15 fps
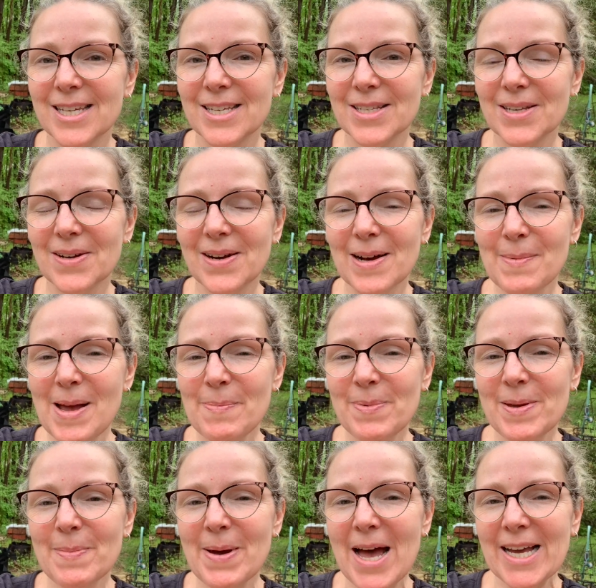So I might
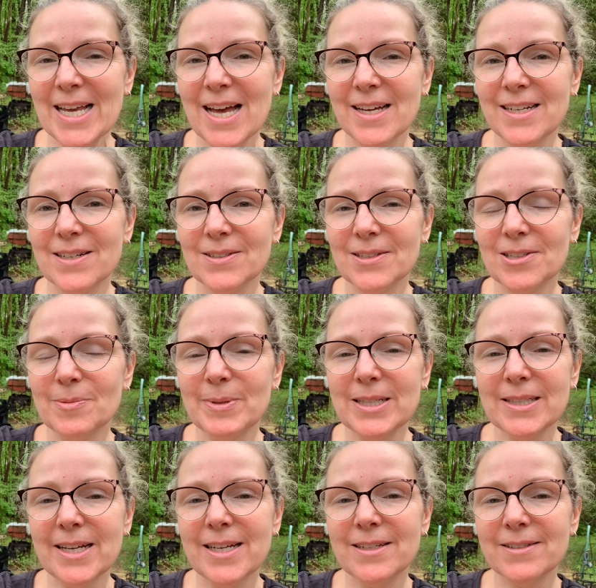be back out here a little bit
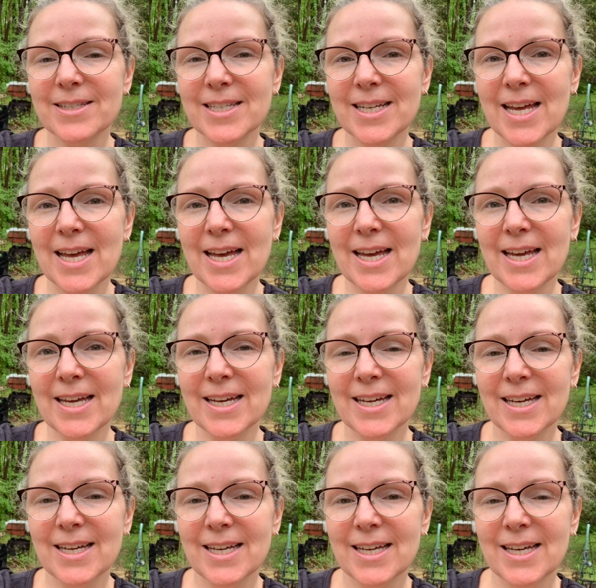later today
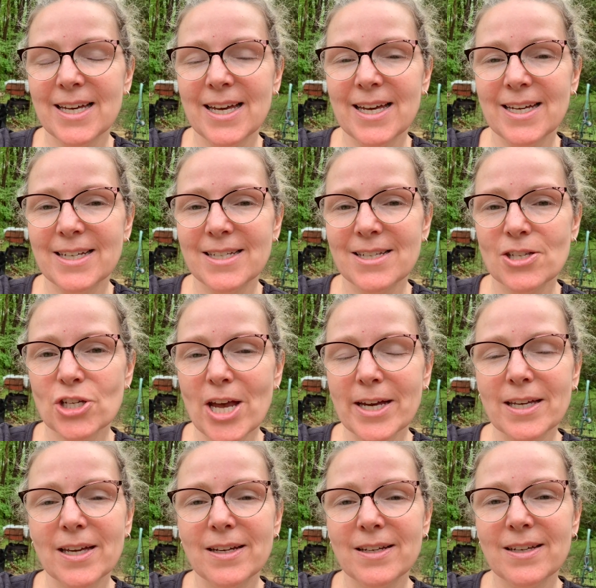and
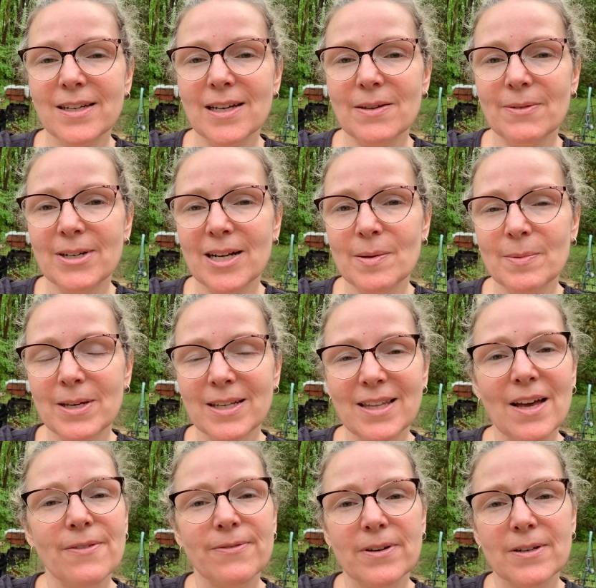check in again when I get
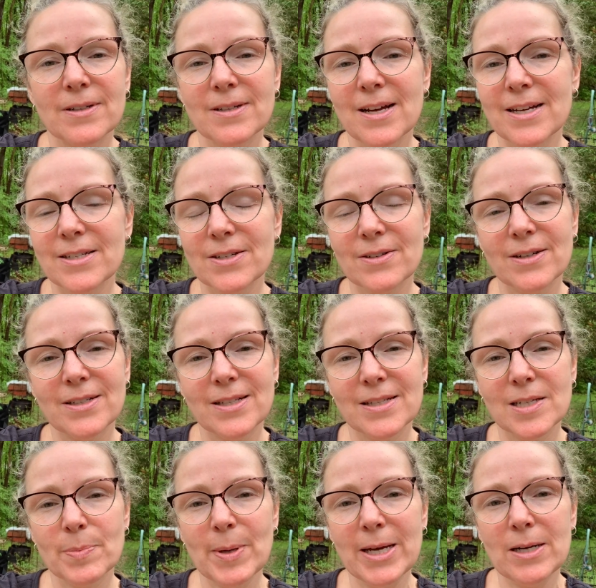that fertilizer on the
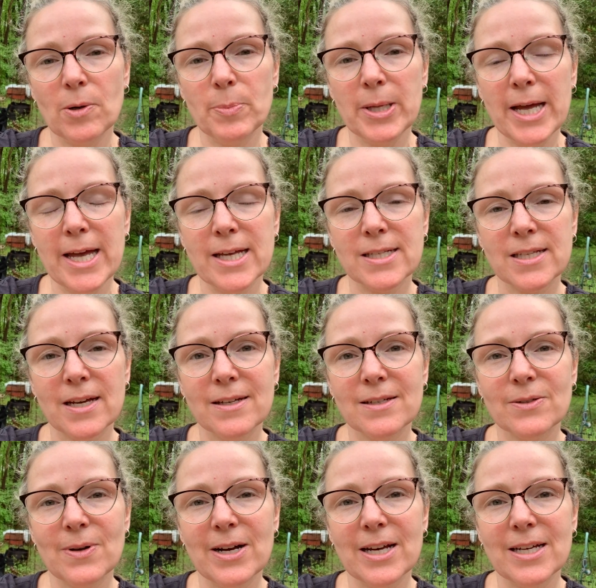tomato plants.
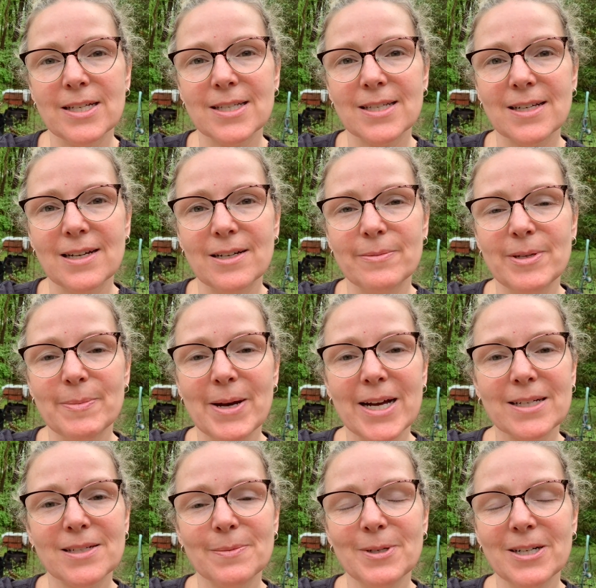Otherwise, I'll be
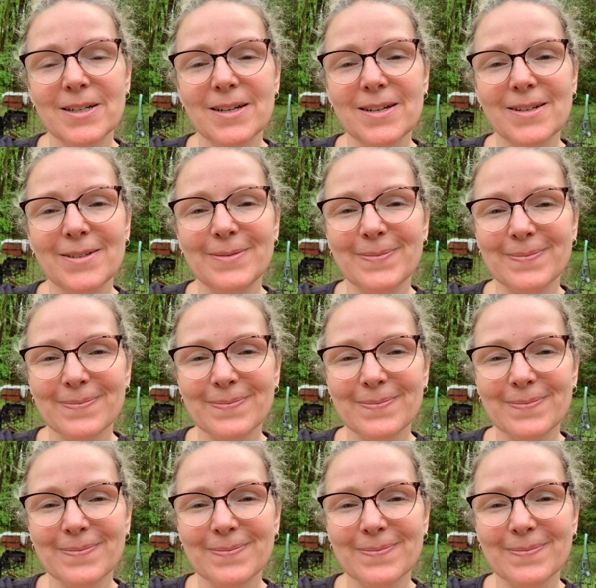back tomorrow.